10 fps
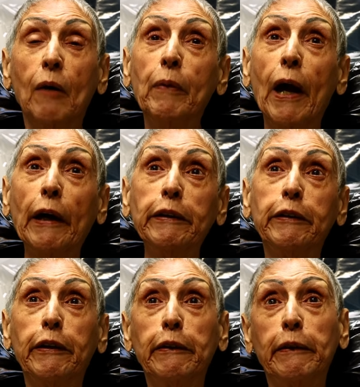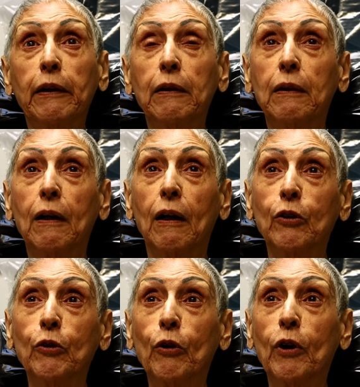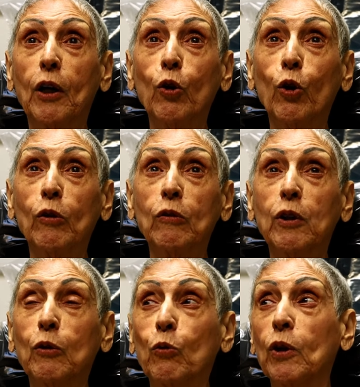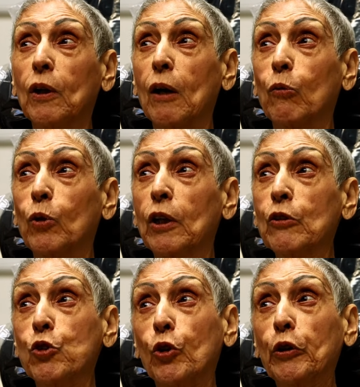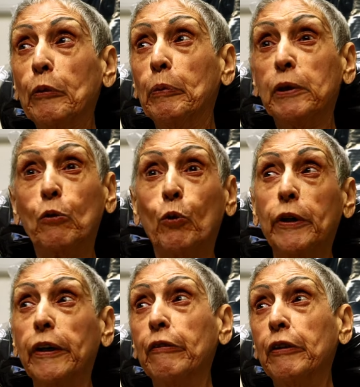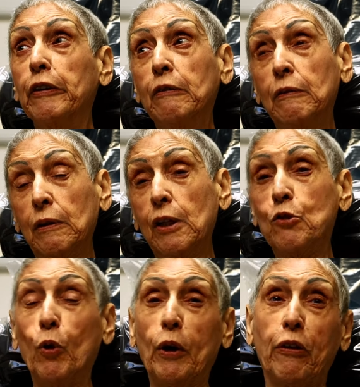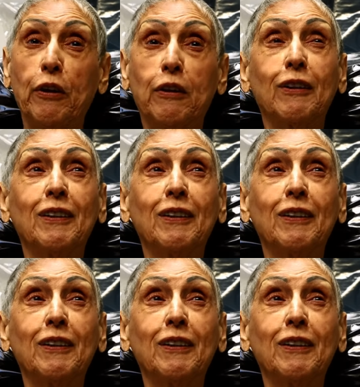I'm 90. I don't know how long will, I will enjoy it, but whatever, it's worth it.